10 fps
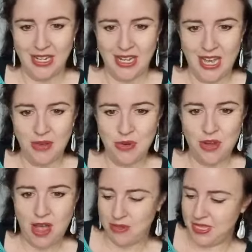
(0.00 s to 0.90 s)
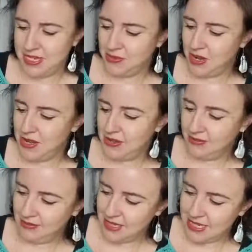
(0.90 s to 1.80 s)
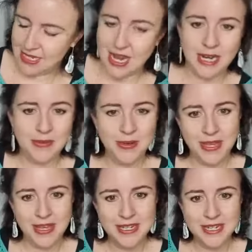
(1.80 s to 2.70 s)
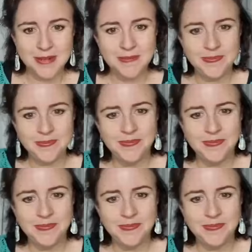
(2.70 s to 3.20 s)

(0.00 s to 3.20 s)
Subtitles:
we'll go with this one. It's an animal kingdom